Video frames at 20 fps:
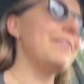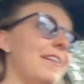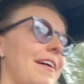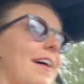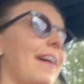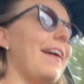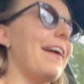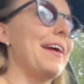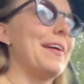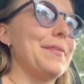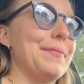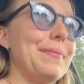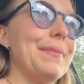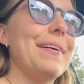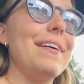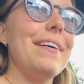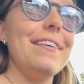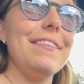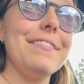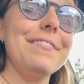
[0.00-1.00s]
I am
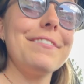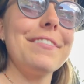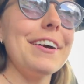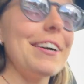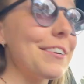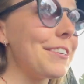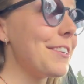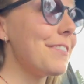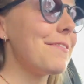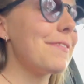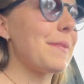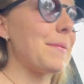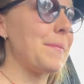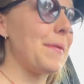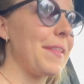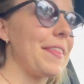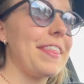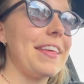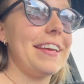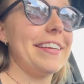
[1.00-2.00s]
rushing from
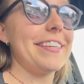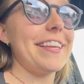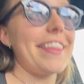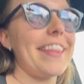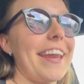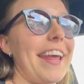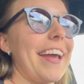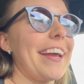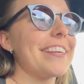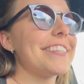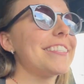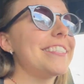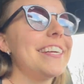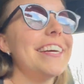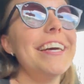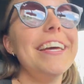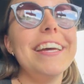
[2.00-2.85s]
one thing to the next.